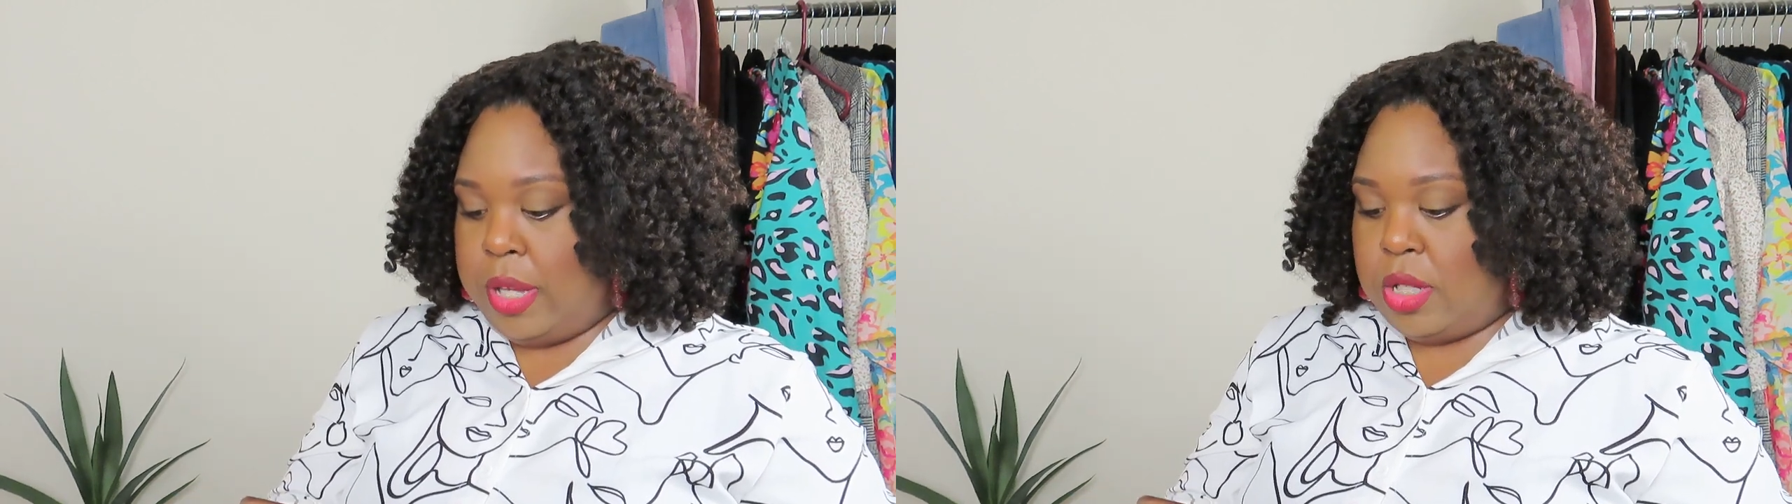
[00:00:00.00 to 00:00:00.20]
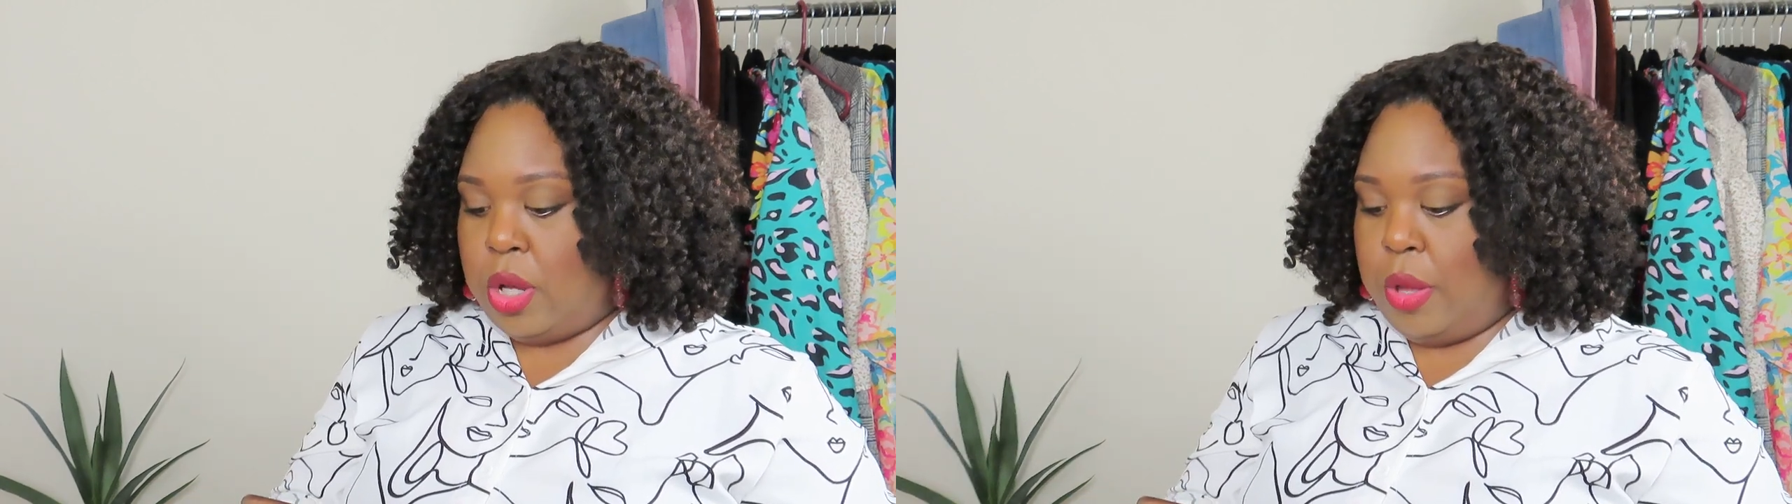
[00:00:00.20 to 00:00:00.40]

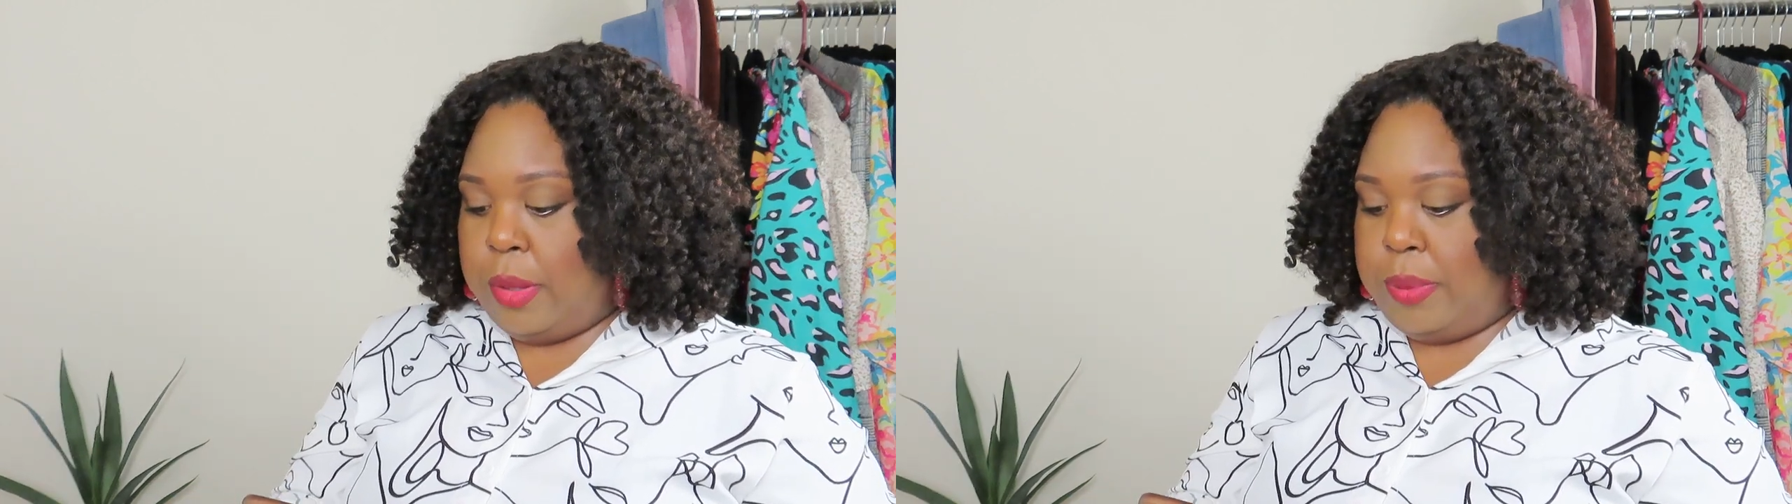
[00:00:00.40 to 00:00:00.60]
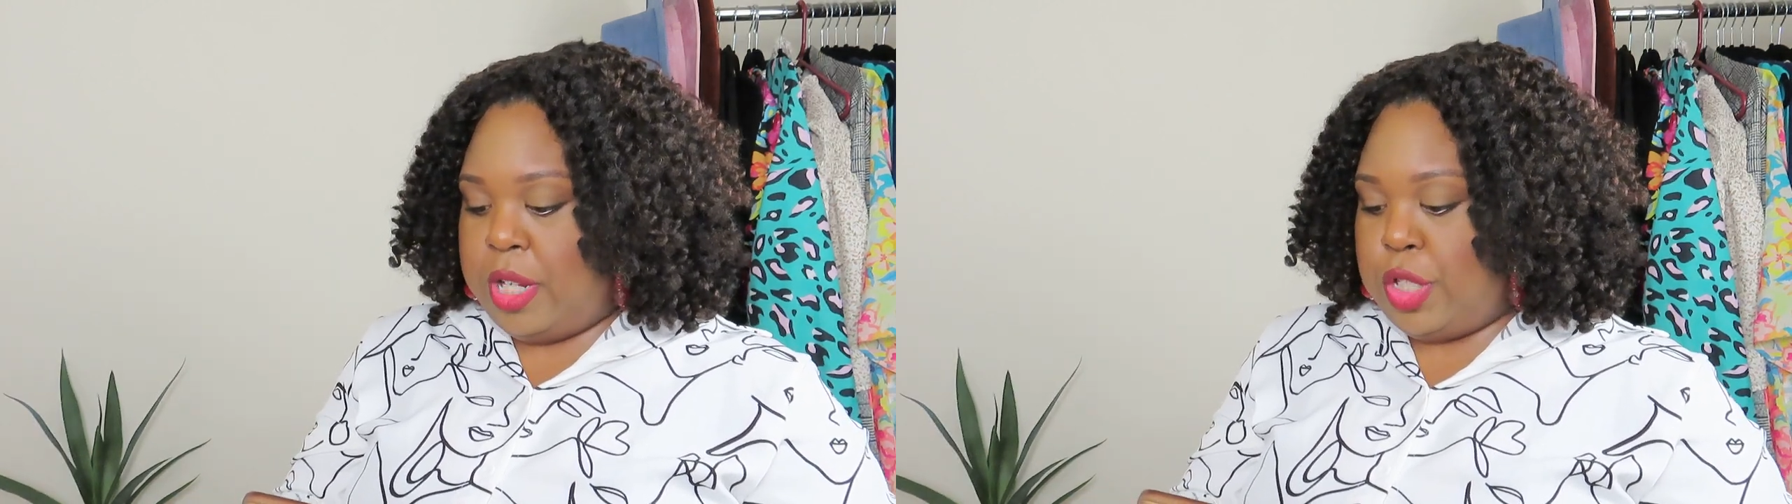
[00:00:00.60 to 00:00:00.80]
is
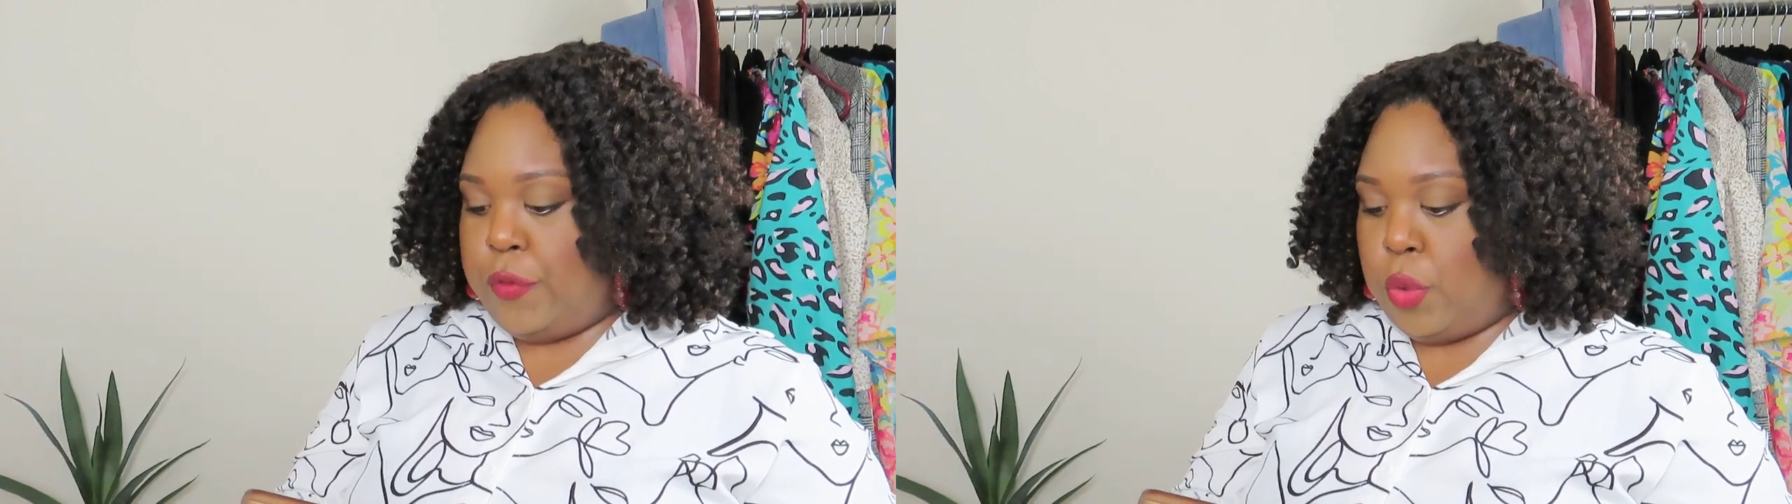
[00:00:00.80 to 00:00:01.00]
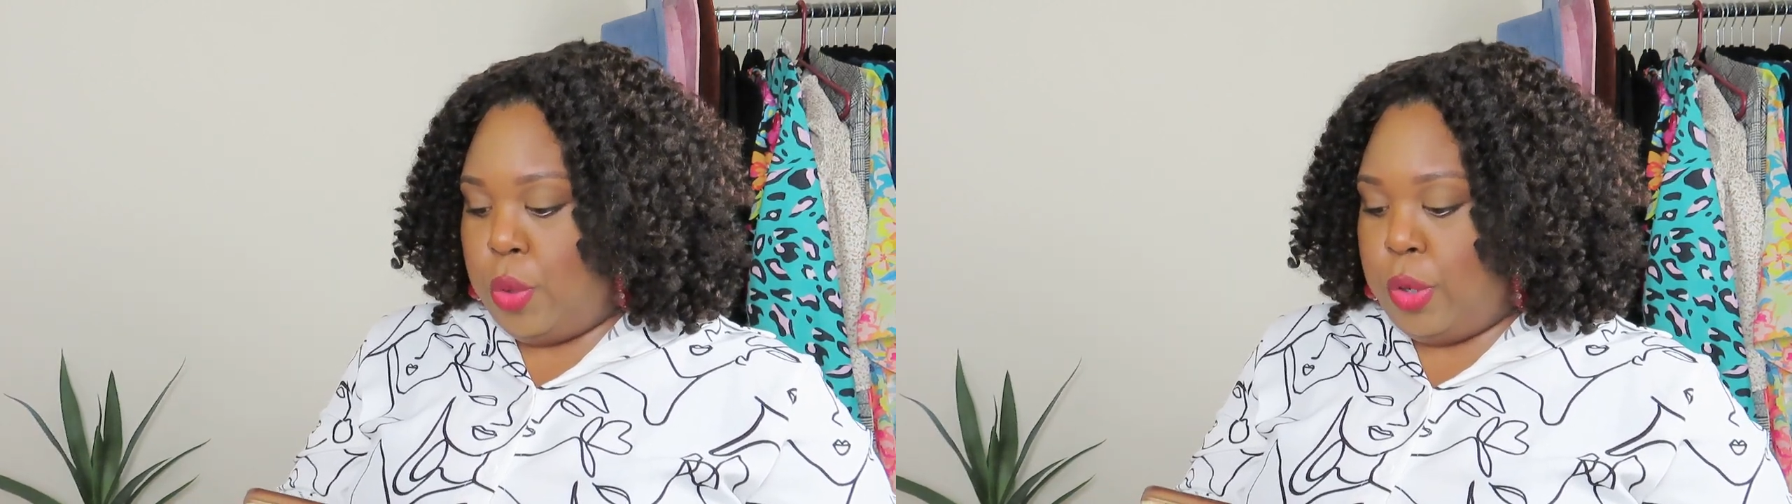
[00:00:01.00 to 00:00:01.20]
called the
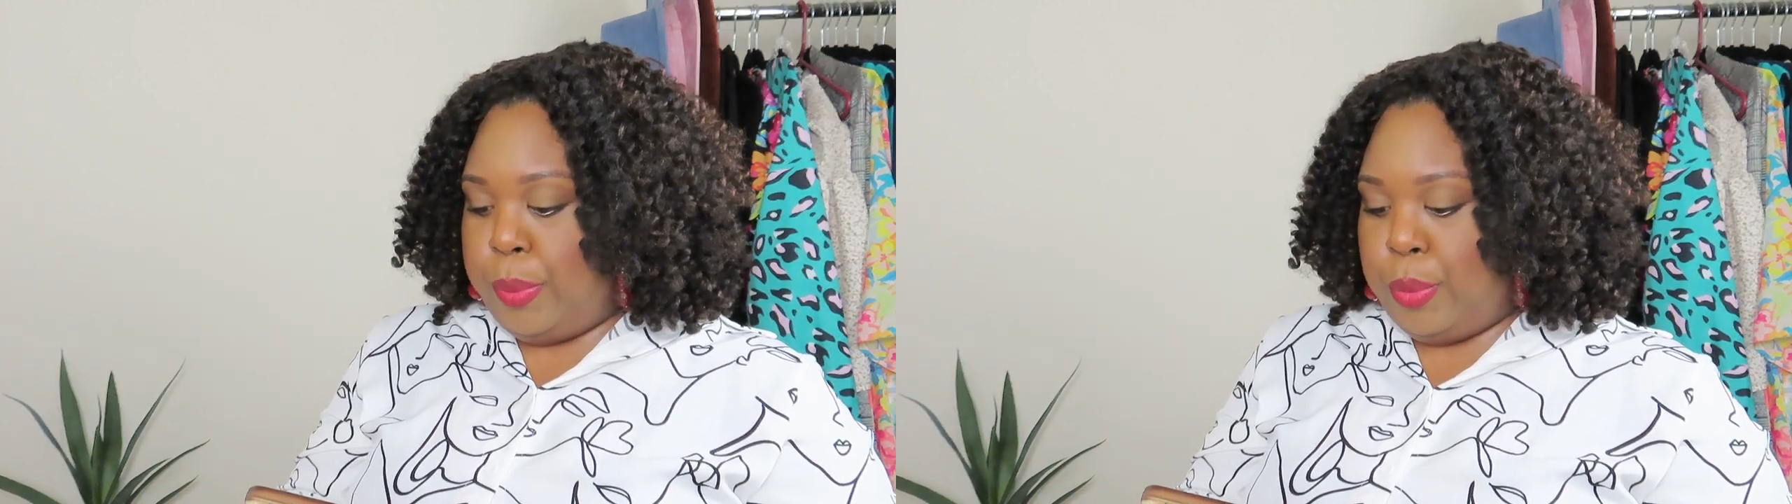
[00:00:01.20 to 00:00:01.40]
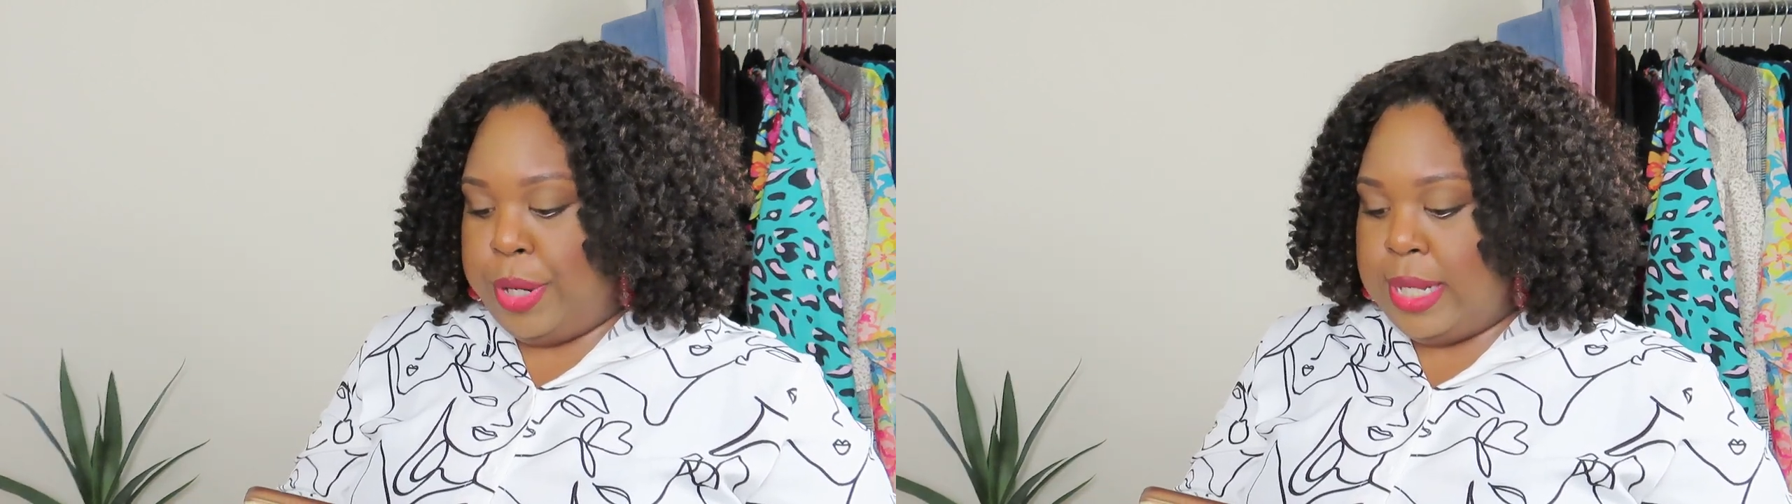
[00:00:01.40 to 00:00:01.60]
Plus
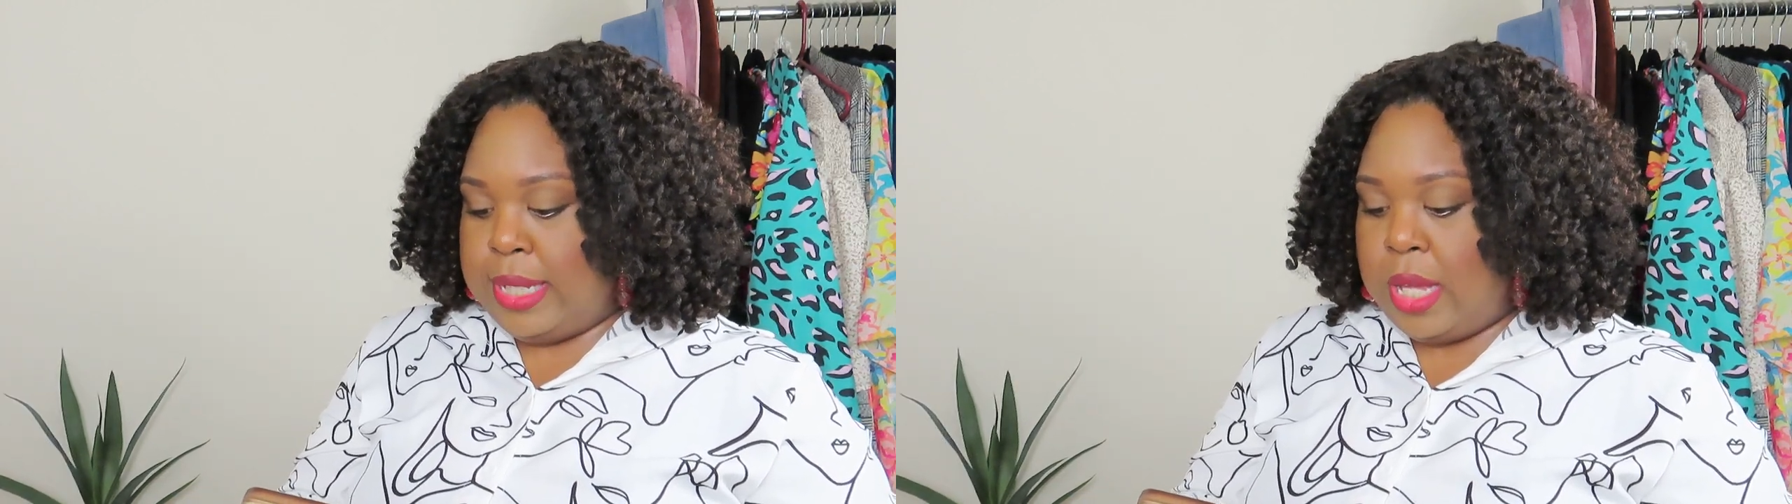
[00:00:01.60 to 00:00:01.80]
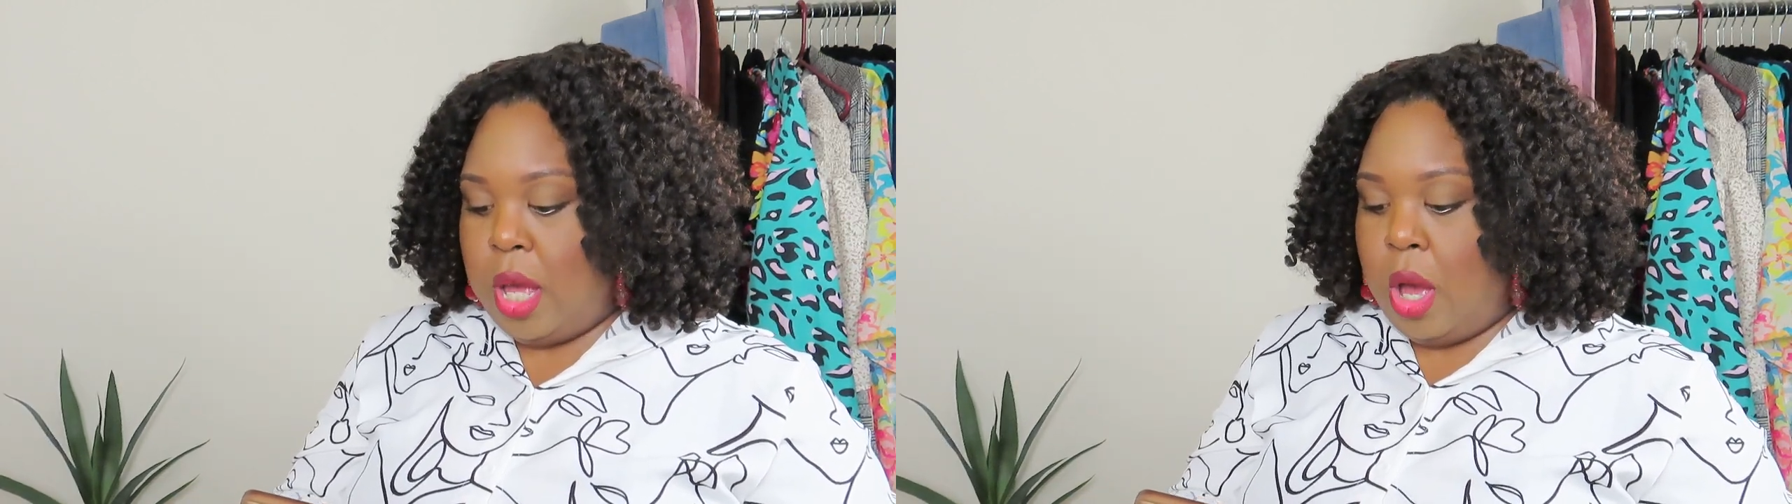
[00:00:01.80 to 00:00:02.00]
Floral Print